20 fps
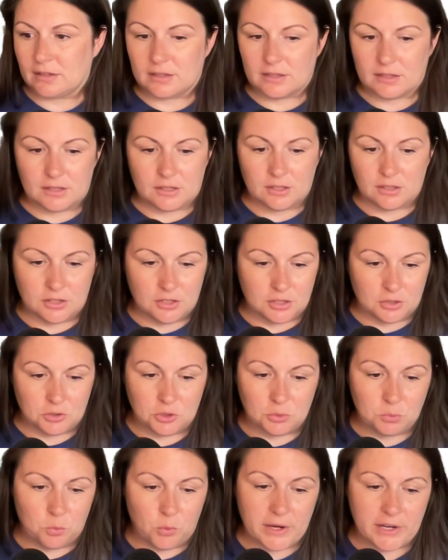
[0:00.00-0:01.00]

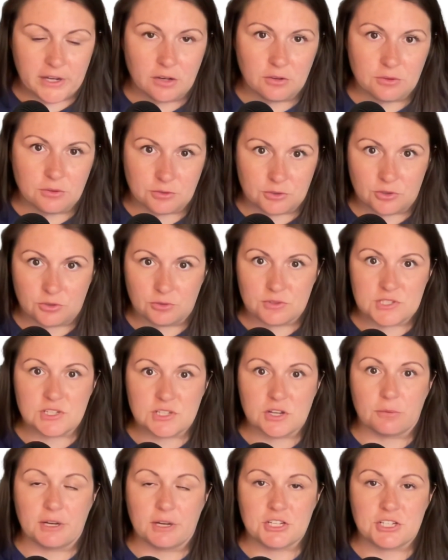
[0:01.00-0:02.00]
we go through
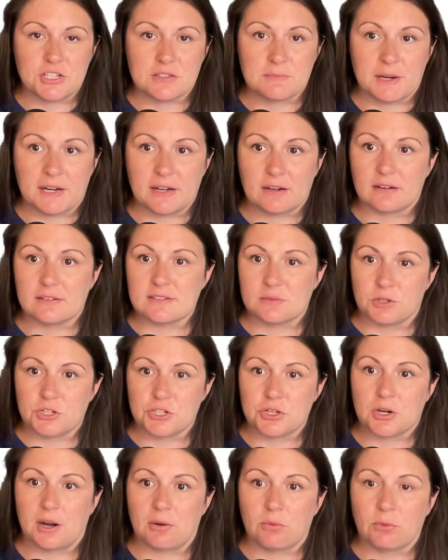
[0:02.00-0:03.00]
so much as parents, and we
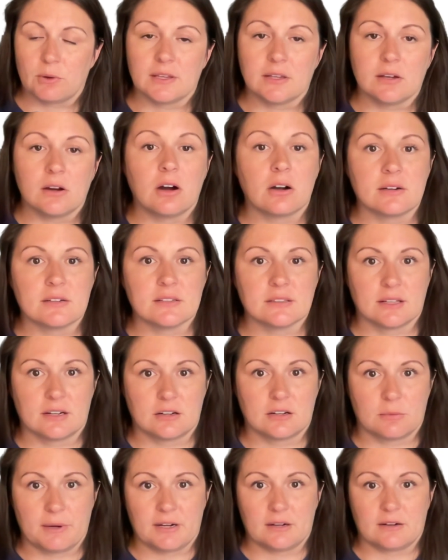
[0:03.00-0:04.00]
try really hard to let
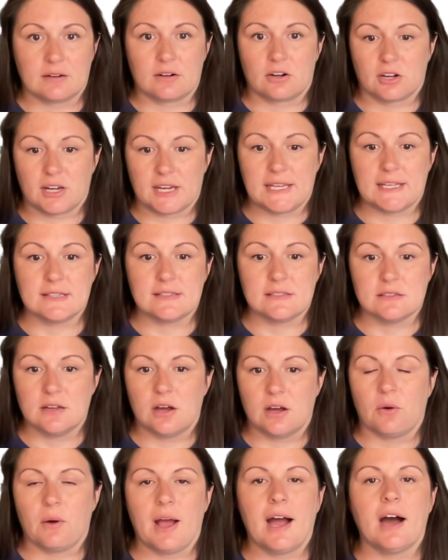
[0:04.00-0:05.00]
our kids
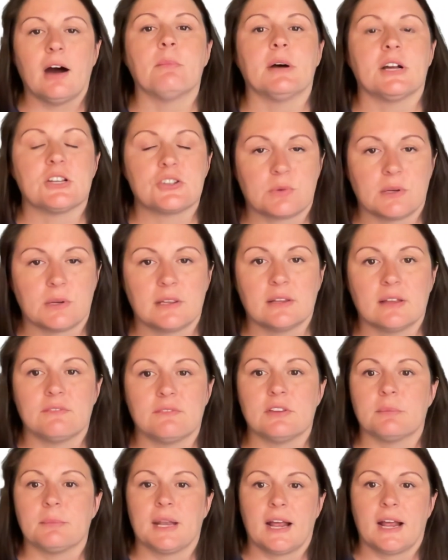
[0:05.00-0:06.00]
know how much we love
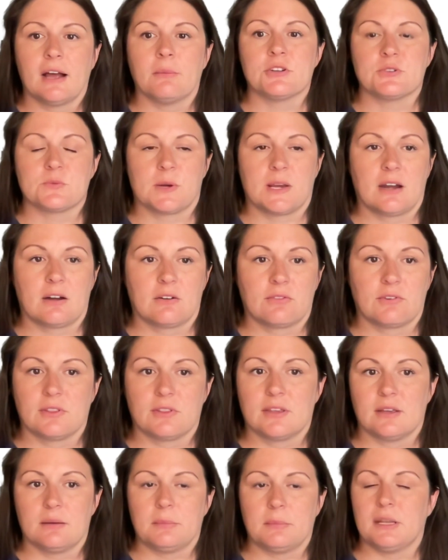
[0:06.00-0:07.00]
them and how much we care for
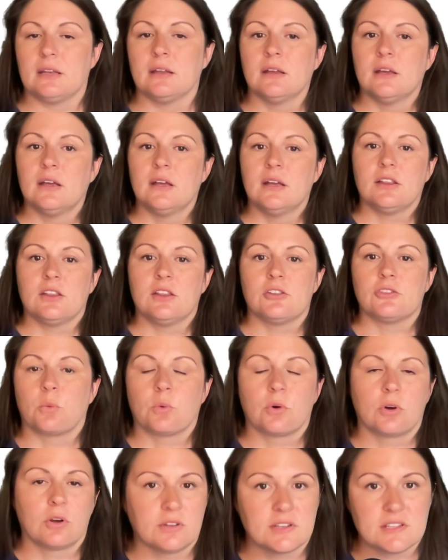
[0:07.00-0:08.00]
them, and that the
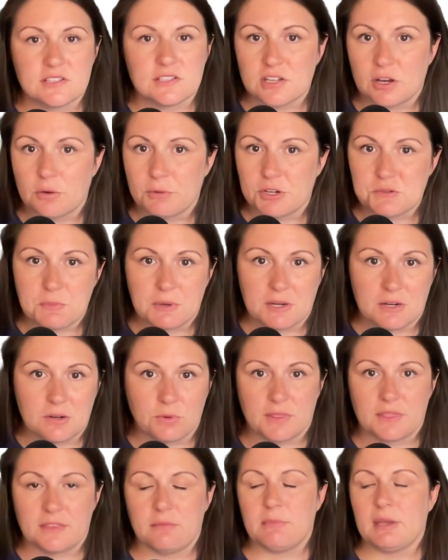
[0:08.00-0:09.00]
world is so much better
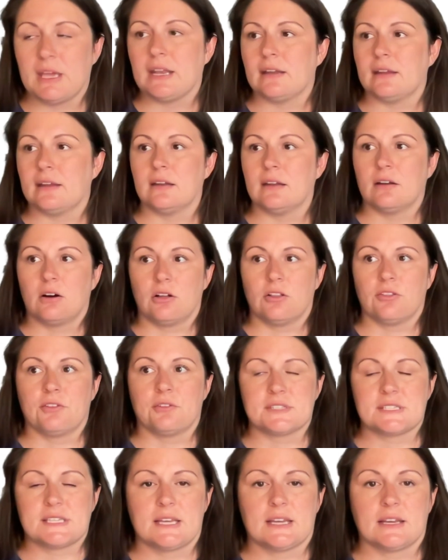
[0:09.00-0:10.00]
with them in it and all those
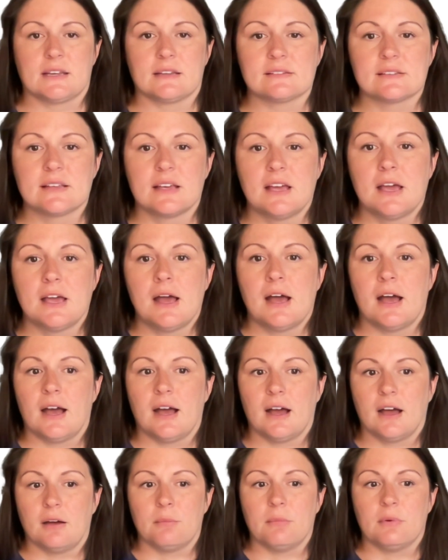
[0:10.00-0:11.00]
things.
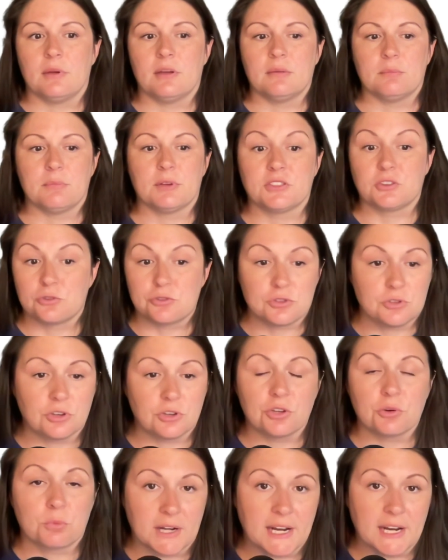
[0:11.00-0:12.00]
But
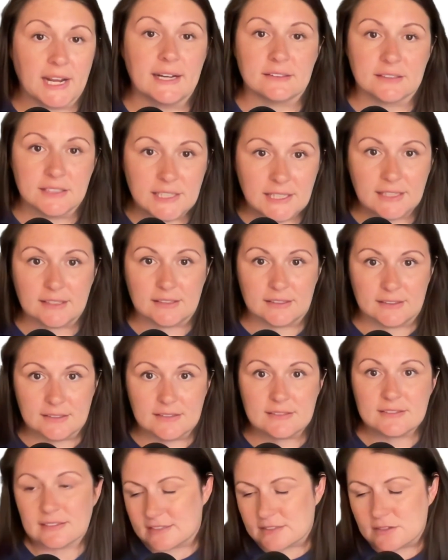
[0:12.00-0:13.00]
the reality
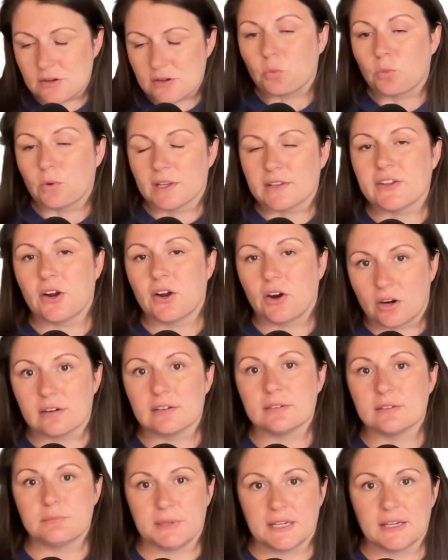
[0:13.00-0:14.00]
is, it's really
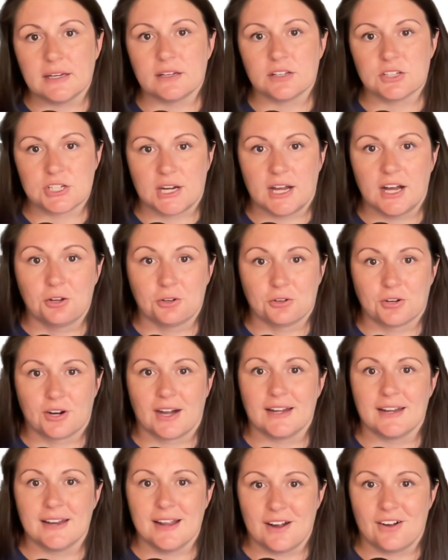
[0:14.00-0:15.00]
hard being a child right
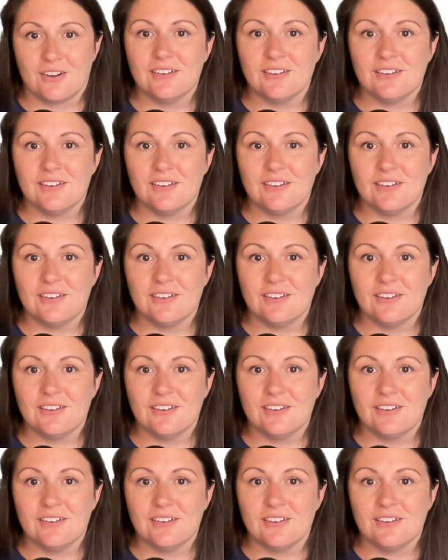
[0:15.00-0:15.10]
now.